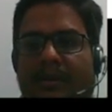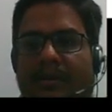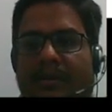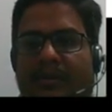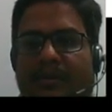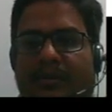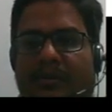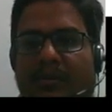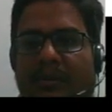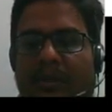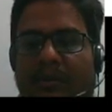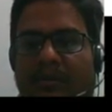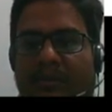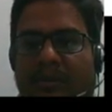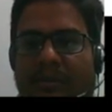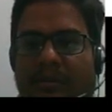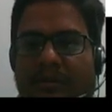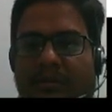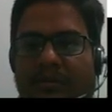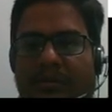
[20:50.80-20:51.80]
So now
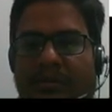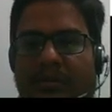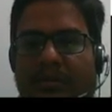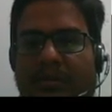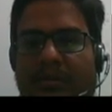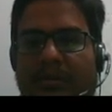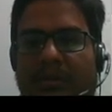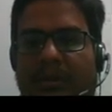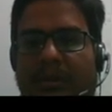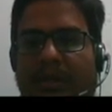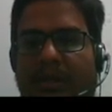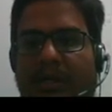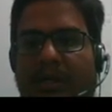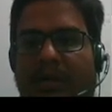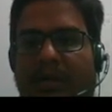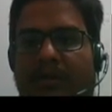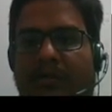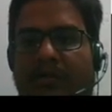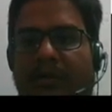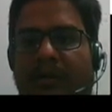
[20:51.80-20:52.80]
therefore
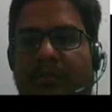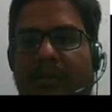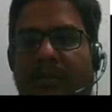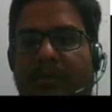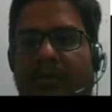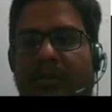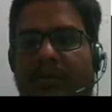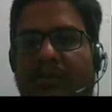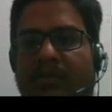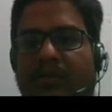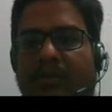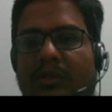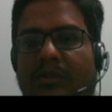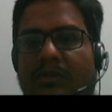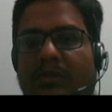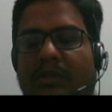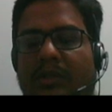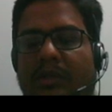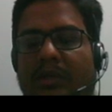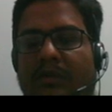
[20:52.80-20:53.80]
alpha power
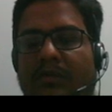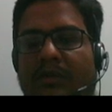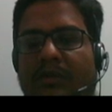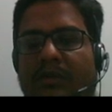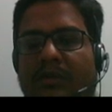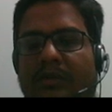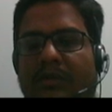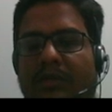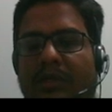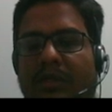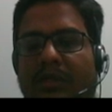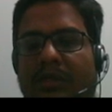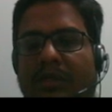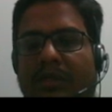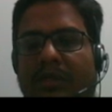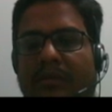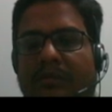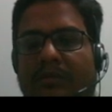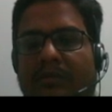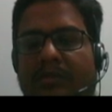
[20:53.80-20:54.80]
2011, that
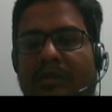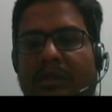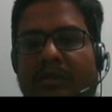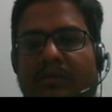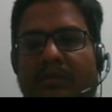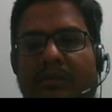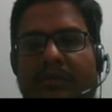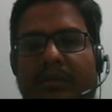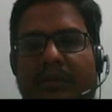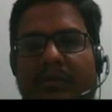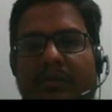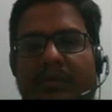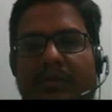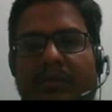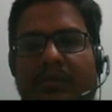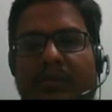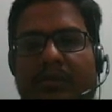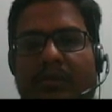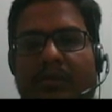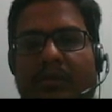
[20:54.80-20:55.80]
will be equal
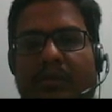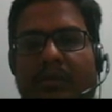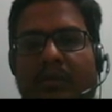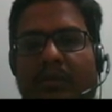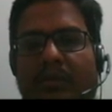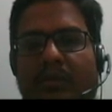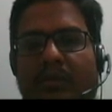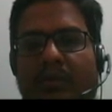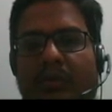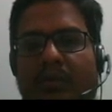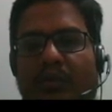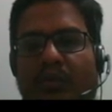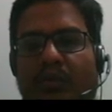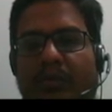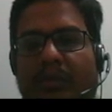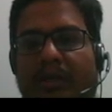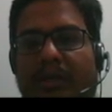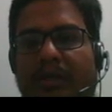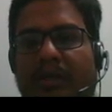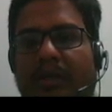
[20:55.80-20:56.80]
to
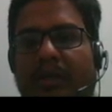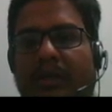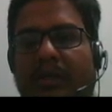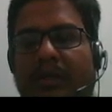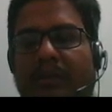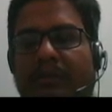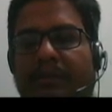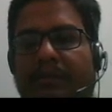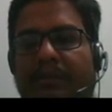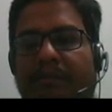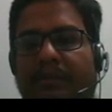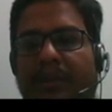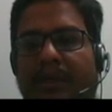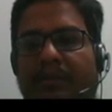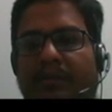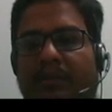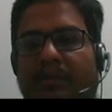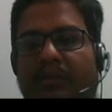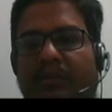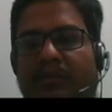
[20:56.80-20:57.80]
omega
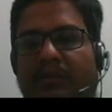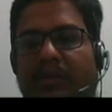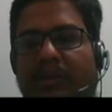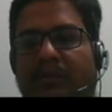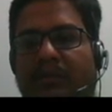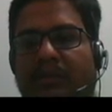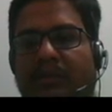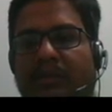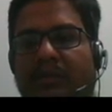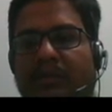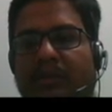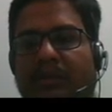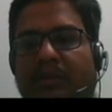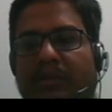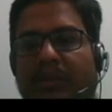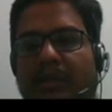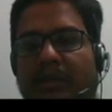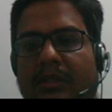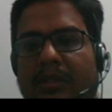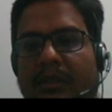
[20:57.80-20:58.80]
power 2000,
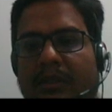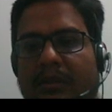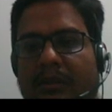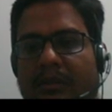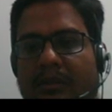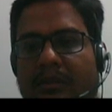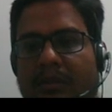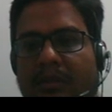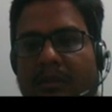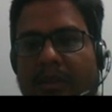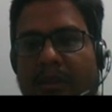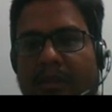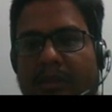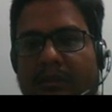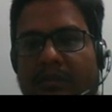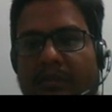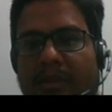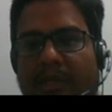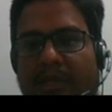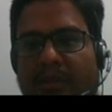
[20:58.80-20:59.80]
that is
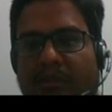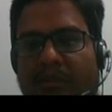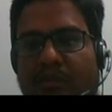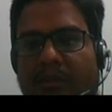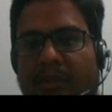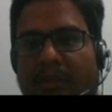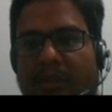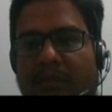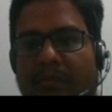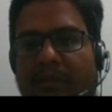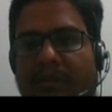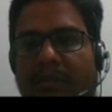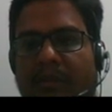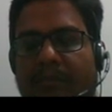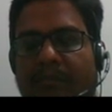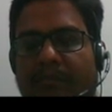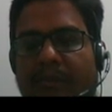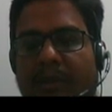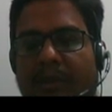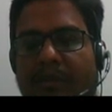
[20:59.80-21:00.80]
minus omega
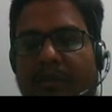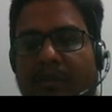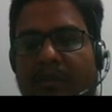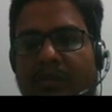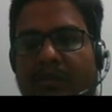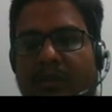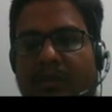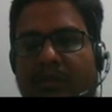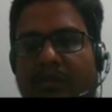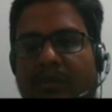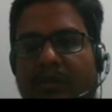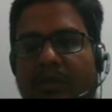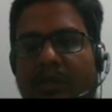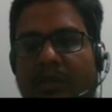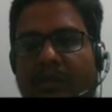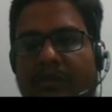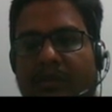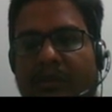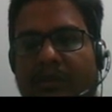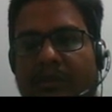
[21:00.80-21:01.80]
power
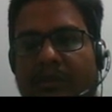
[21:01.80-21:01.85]
2011.